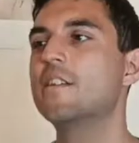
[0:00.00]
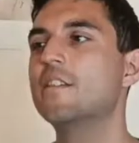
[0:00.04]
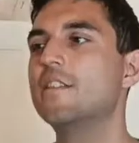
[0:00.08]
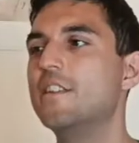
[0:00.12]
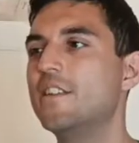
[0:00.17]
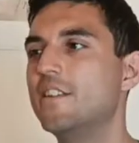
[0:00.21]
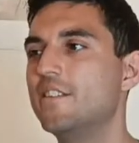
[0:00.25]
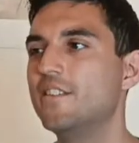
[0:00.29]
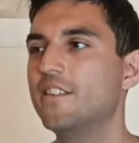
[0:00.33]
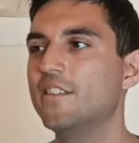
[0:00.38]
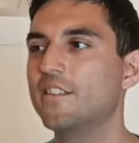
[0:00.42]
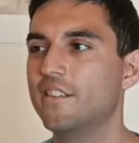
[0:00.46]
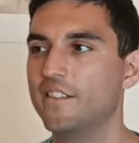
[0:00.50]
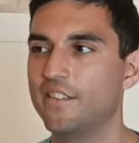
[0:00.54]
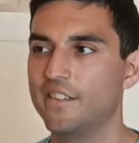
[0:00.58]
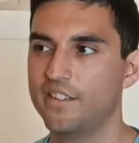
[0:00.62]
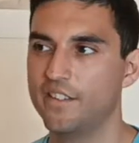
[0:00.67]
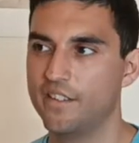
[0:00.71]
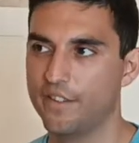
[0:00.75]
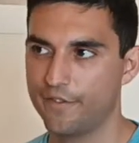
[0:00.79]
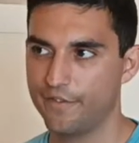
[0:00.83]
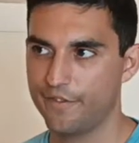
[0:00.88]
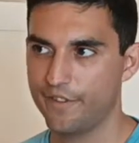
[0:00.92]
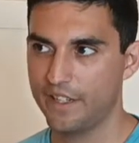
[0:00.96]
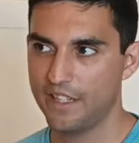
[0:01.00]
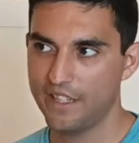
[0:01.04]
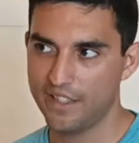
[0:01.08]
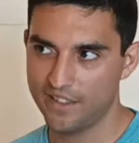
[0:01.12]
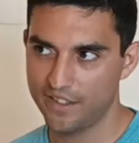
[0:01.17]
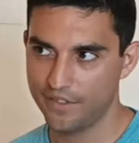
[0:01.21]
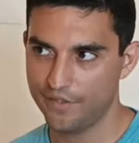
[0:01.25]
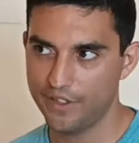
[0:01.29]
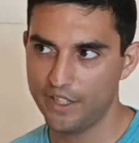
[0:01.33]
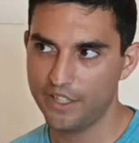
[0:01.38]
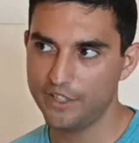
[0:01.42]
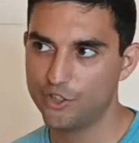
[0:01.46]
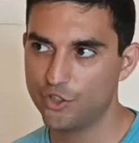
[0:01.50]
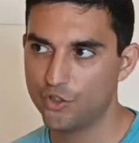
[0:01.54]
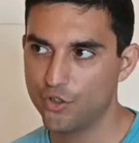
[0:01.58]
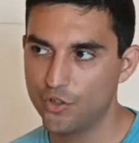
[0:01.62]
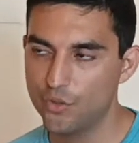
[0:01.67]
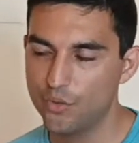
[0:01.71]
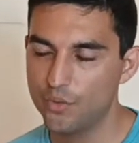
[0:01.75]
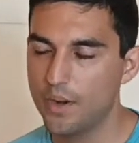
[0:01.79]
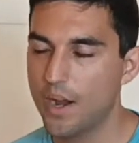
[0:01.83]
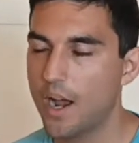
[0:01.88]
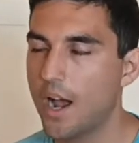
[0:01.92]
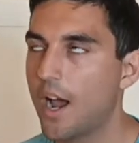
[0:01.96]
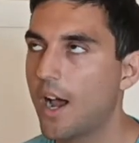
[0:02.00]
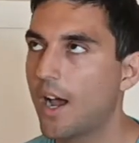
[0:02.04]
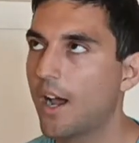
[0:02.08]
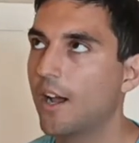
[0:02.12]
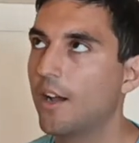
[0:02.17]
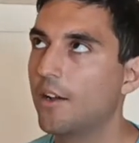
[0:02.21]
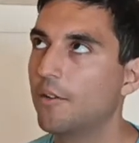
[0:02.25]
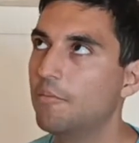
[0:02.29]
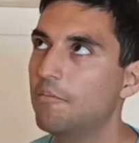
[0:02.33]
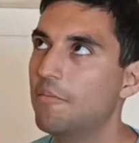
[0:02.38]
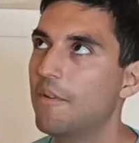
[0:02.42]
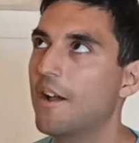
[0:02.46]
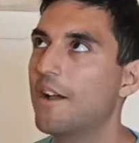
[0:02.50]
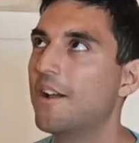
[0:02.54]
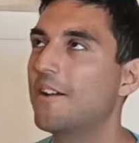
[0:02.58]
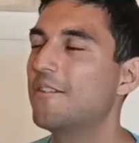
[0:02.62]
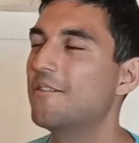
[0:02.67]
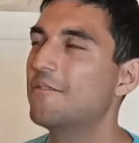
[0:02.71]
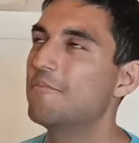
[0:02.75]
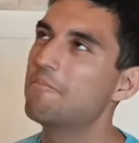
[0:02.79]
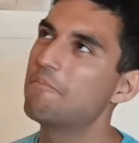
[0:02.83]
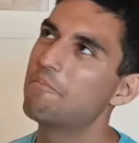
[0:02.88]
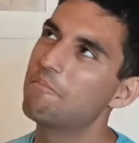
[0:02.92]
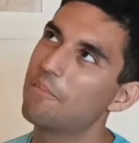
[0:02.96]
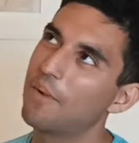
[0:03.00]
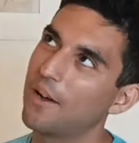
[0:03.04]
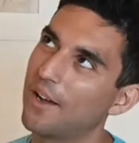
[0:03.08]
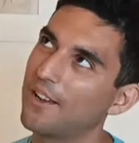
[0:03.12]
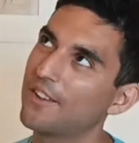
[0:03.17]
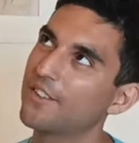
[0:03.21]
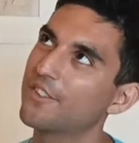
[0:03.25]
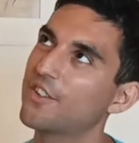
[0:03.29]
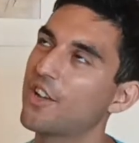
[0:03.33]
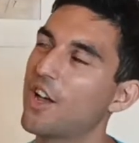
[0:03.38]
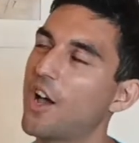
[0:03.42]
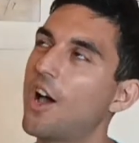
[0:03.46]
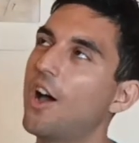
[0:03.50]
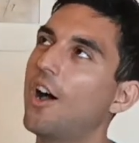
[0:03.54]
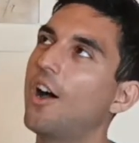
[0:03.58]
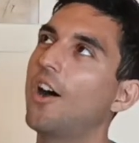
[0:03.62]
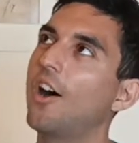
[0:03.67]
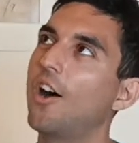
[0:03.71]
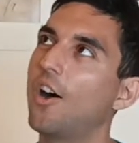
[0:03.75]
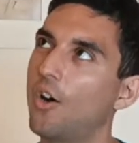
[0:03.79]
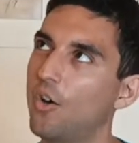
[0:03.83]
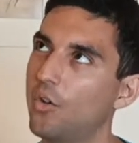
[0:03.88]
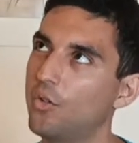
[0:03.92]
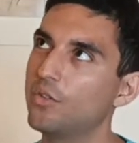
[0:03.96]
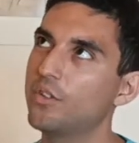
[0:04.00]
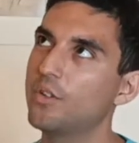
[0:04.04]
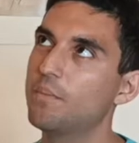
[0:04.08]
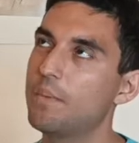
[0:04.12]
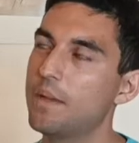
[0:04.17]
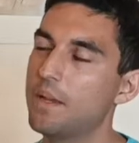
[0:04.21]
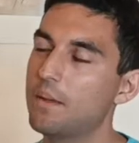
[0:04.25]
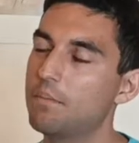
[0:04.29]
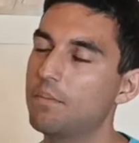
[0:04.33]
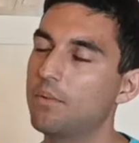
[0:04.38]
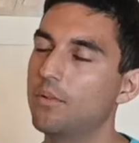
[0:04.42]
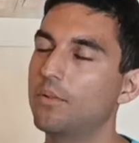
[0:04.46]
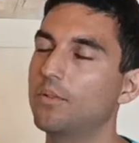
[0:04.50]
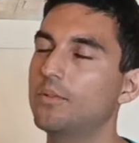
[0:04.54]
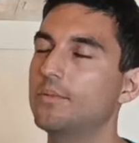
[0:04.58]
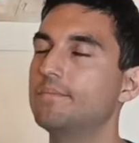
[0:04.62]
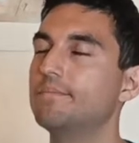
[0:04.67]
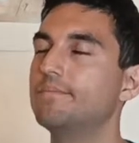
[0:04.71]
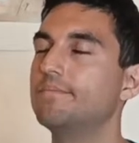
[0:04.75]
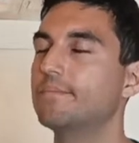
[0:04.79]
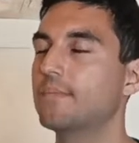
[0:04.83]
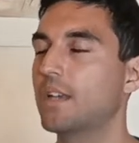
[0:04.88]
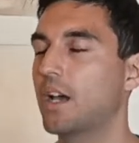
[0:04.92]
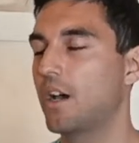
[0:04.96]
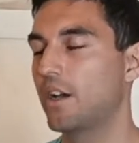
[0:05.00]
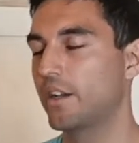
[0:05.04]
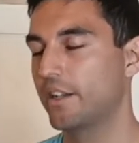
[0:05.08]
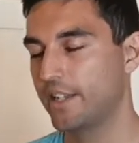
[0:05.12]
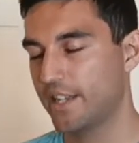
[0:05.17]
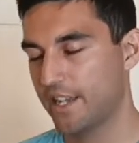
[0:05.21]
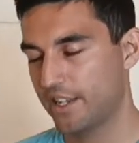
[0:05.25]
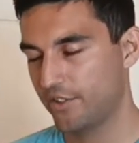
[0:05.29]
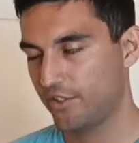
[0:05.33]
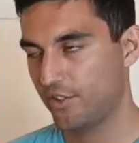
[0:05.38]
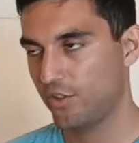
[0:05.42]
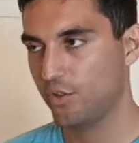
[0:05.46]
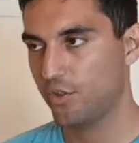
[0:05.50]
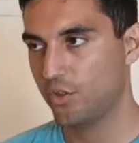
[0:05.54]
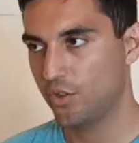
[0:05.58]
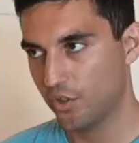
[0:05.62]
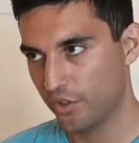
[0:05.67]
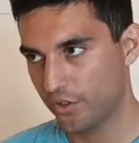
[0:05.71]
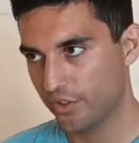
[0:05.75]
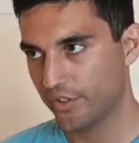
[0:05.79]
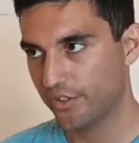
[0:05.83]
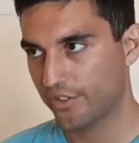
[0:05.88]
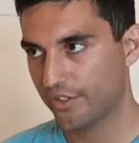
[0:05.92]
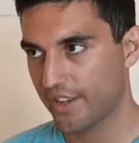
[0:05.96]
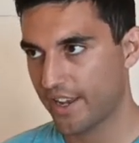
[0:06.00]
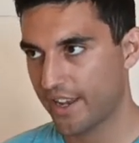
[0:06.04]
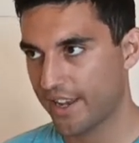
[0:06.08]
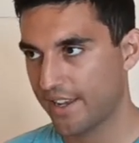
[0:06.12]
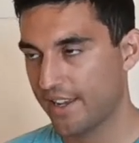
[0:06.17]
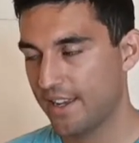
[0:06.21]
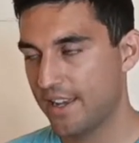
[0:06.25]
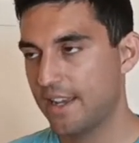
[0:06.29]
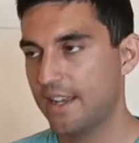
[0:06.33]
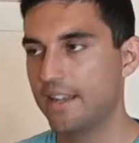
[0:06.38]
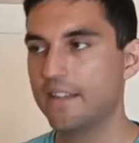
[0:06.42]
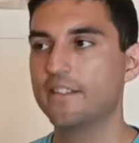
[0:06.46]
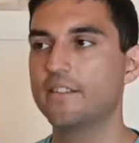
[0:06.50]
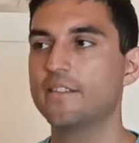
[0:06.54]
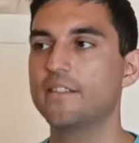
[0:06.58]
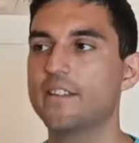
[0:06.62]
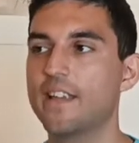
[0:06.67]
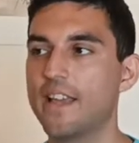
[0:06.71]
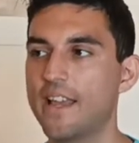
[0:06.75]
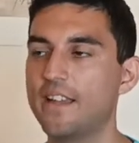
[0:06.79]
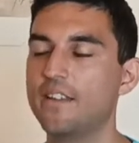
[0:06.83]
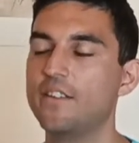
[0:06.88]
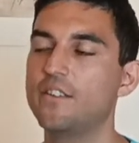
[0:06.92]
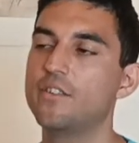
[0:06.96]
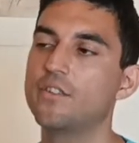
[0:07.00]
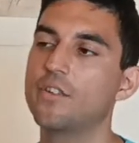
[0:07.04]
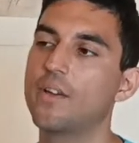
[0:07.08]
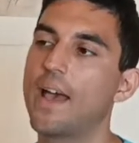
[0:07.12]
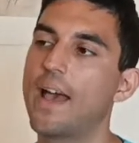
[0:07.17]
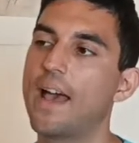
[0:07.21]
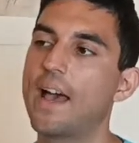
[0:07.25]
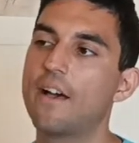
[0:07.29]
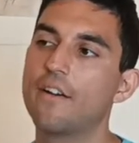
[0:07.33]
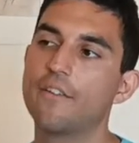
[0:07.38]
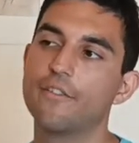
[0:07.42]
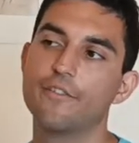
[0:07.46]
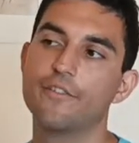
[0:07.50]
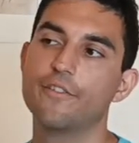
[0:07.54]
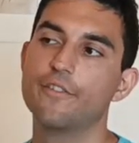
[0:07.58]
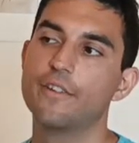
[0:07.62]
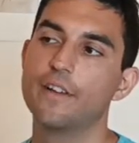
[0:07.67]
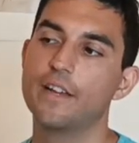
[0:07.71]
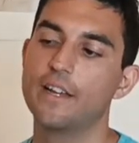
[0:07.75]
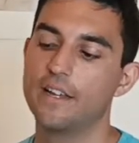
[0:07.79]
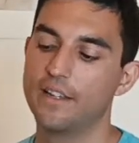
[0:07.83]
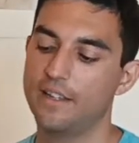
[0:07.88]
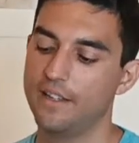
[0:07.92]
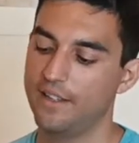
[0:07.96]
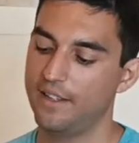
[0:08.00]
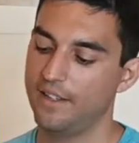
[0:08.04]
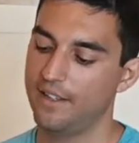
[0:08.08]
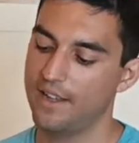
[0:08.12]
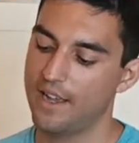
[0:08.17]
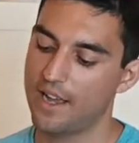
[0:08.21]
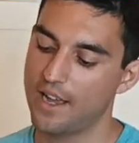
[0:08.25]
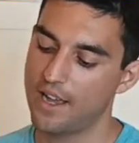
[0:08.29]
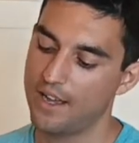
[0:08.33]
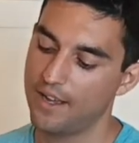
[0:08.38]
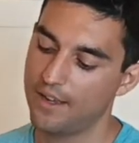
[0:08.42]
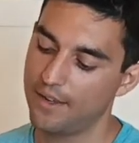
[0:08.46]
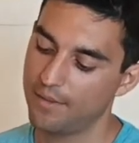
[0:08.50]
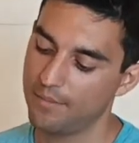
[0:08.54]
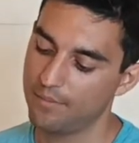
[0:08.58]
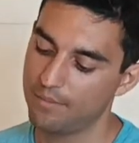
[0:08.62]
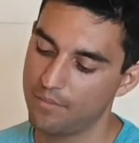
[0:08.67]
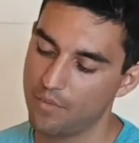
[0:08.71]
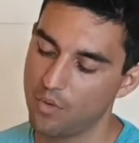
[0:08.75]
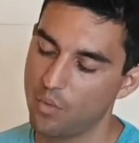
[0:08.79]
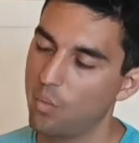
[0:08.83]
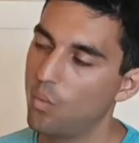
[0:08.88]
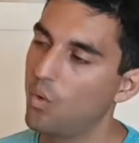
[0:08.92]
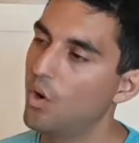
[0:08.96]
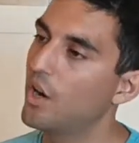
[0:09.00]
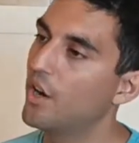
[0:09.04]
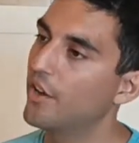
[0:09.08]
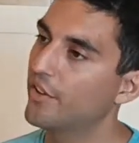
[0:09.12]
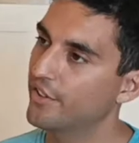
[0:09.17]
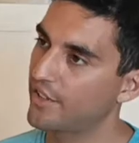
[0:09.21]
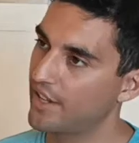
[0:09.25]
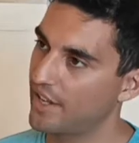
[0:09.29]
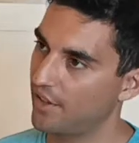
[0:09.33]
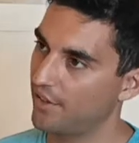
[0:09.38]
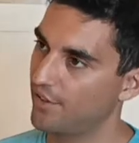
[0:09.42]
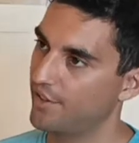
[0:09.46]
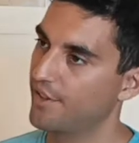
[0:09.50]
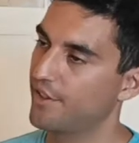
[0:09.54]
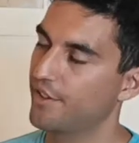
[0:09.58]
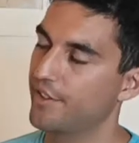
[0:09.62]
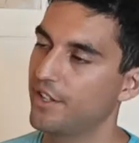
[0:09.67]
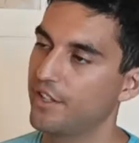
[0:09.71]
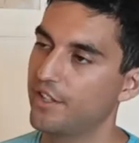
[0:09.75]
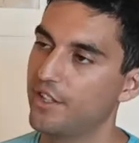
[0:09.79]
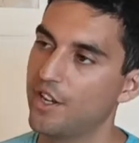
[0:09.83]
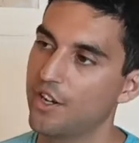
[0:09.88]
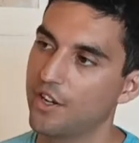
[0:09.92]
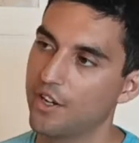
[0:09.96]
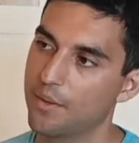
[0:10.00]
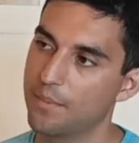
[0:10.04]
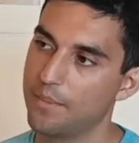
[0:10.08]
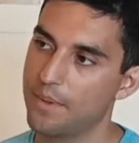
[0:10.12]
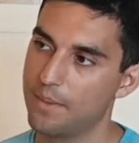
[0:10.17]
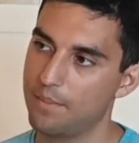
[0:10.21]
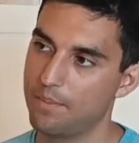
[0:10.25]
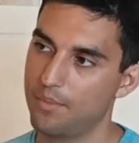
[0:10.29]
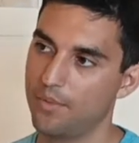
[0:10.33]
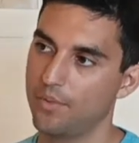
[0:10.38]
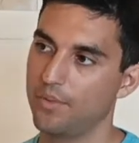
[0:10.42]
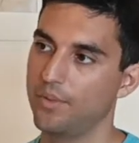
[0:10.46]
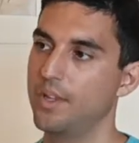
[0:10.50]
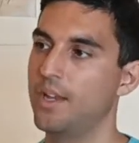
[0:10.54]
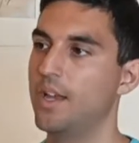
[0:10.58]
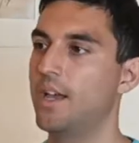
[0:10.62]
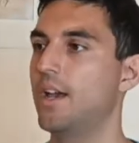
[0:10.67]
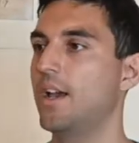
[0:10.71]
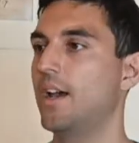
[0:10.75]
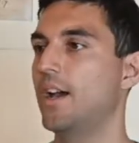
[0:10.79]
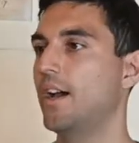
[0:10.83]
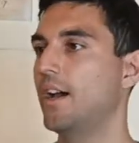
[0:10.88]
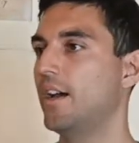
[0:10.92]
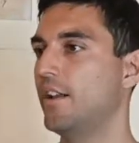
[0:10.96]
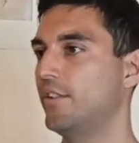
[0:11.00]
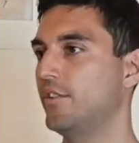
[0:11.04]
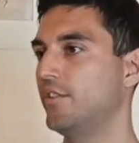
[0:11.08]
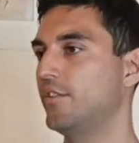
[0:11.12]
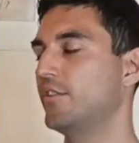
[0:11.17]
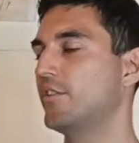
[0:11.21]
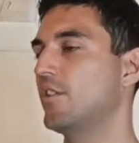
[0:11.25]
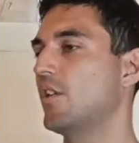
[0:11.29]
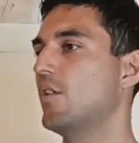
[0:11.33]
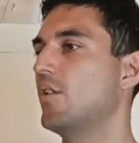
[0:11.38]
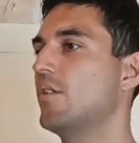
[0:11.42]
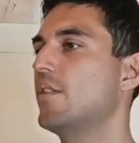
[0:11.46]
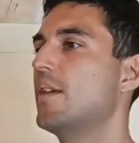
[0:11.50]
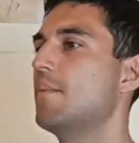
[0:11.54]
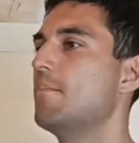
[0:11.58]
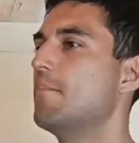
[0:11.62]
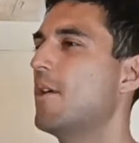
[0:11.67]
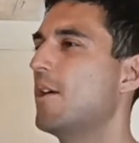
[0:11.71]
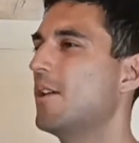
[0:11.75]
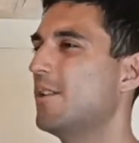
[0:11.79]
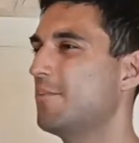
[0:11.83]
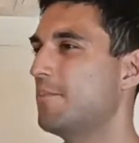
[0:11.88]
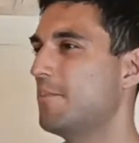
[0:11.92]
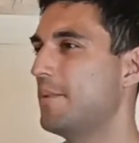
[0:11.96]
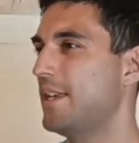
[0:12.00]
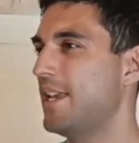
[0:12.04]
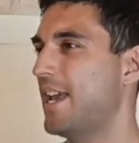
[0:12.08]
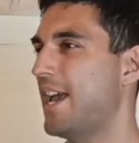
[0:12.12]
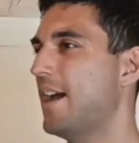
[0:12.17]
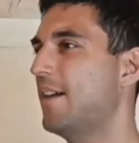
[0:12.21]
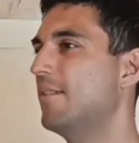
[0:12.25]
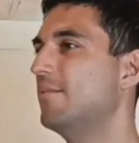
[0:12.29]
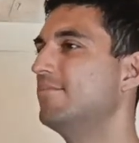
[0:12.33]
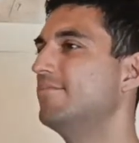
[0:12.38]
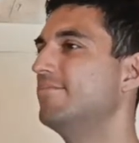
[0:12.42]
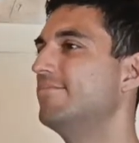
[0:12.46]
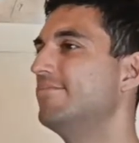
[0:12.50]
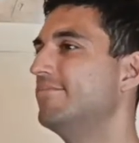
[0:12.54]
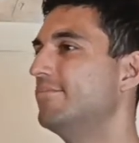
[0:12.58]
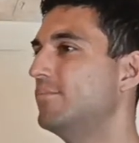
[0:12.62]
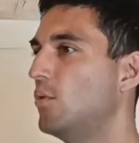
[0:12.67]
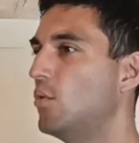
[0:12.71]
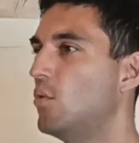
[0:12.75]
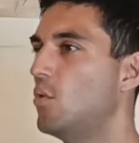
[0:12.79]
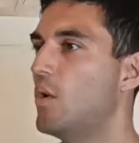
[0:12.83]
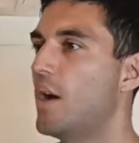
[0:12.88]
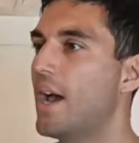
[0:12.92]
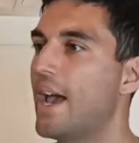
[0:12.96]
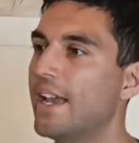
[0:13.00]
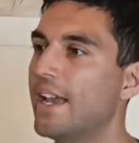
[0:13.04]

This isn't definitively true, but older people, I guess you could say, tend to have worse health than younger people, and so they might be more